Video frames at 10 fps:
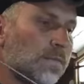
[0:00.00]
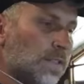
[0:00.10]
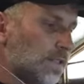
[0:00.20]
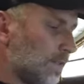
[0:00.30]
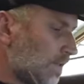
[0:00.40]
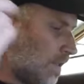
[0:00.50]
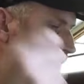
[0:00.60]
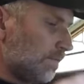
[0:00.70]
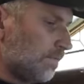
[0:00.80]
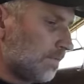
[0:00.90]
like
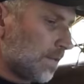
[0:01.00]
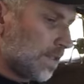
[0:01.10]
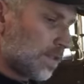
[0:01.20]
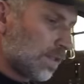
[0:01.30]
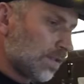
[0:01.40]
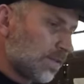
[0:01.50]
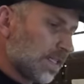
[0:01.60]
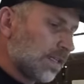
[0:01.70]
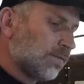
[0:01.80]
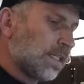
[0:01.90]
so. That's those
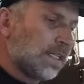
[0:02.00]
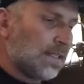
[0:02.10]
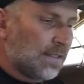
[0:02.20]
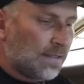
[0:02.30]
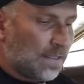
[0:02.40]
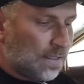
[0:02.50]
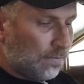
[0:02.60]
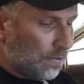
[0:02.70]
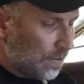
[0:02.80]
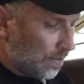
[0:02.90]
down. Then you
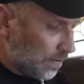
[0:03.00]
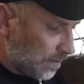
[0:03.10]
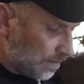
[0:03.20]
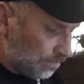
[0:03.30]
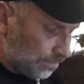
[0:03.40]
want your hook.